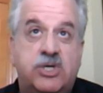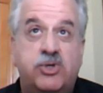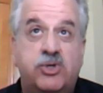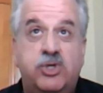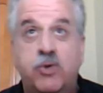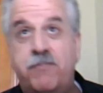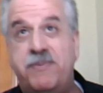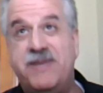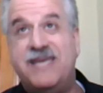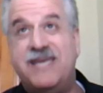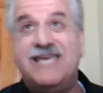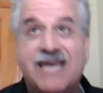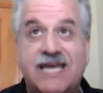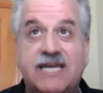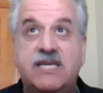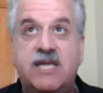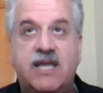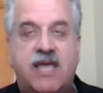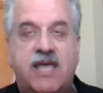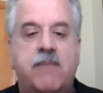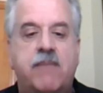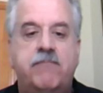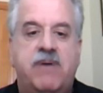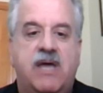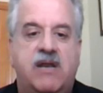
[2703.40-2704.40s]
till you begin
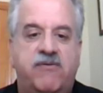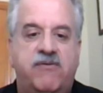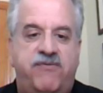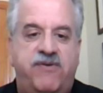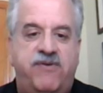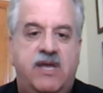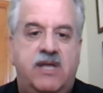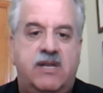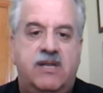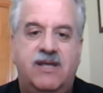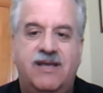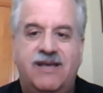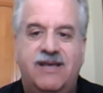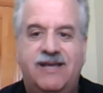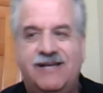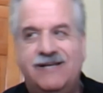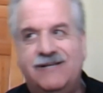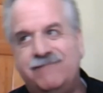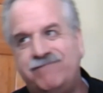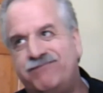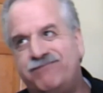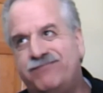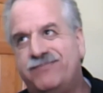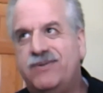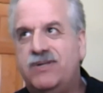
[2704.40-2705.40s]
to get benefit,
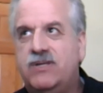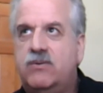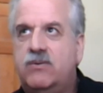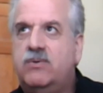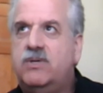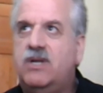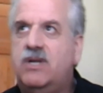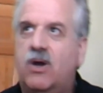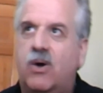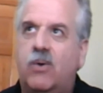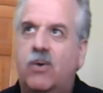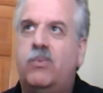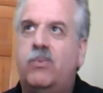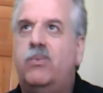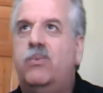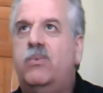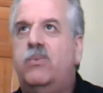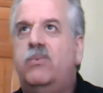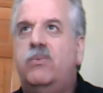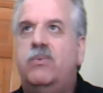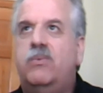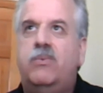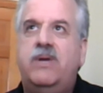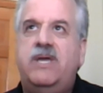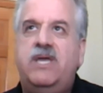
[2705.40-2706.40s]

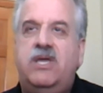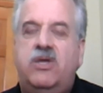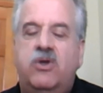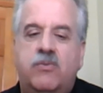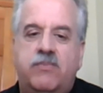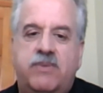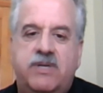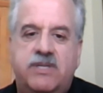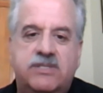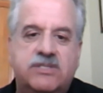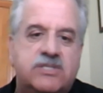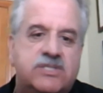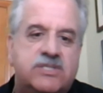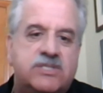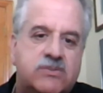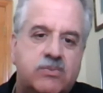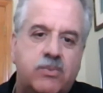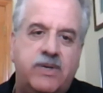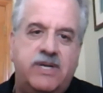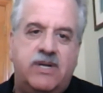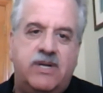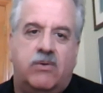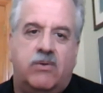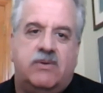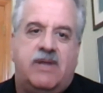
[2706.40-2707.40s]
we humans,
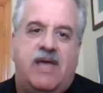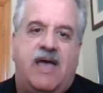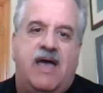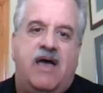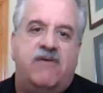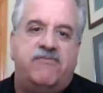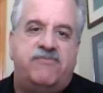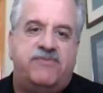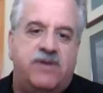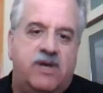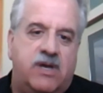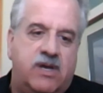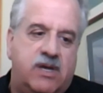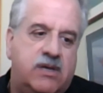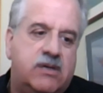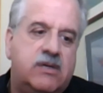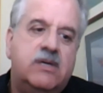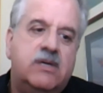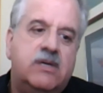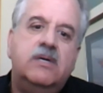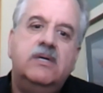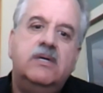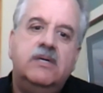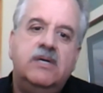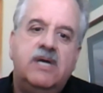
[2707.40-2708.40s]
we don't have the
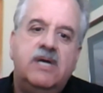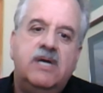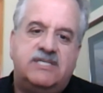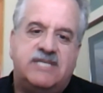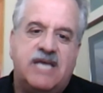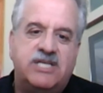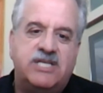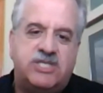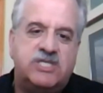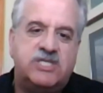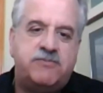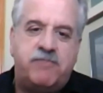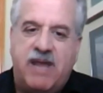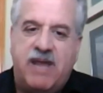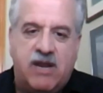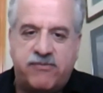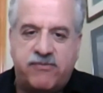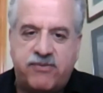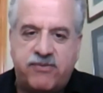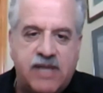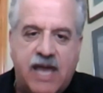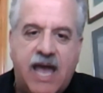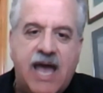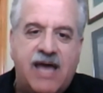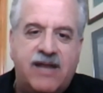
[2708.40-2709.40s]
attention
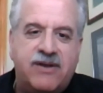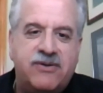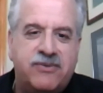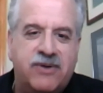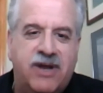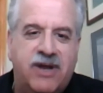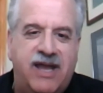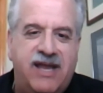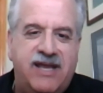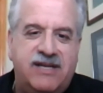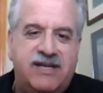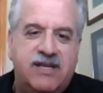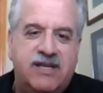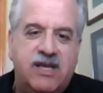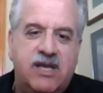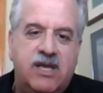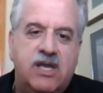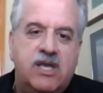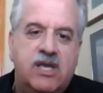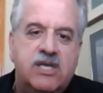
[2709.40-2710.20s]
span for that, right?